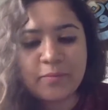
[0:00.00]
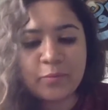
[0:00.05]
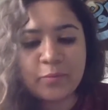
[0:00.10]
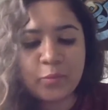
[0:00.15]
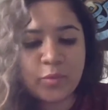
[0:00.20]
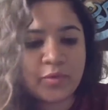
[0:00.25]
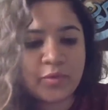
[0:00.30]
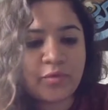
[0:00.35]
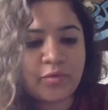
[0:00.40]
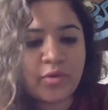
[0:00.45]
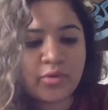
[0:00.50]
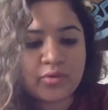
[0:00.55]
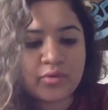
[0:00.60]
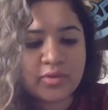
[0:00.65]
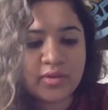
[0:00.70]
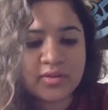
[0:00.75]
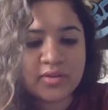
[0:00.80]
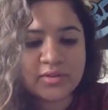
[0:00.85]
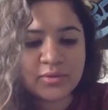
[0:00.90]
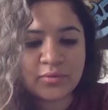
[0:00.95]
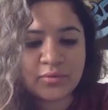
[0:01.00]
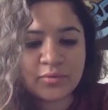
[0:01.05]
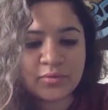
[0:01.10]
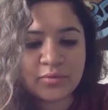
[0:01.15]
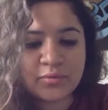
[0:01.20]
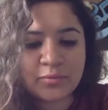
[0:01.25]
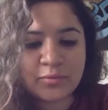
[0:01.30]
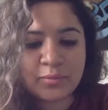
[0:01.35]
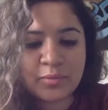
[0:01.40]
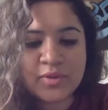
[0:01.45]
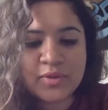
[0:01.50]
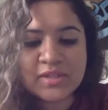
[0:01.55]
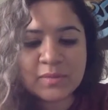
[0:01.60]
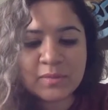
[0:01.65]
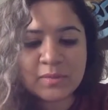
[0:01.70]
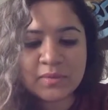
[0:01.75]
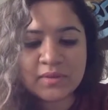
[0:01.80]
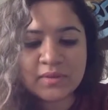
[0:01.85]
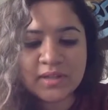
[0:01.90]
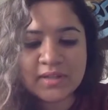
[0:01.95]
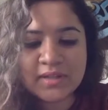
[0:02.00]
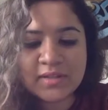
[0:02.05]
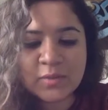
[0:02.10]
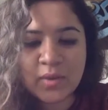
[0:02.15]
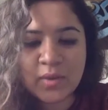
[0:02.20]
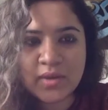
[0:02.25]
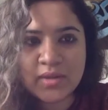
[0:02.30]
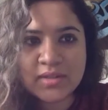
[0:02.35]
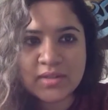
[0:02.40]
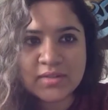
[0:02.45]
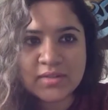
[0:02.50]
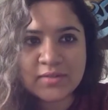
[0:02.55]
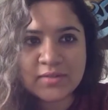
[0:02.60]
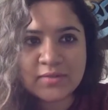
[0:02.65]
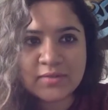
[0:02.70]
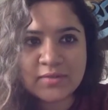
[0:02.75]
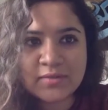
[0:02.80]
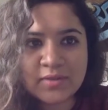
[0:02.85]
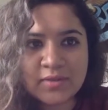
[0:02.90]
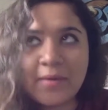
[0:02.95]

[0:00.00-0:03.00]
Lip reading: We follow the sort of principle that's quite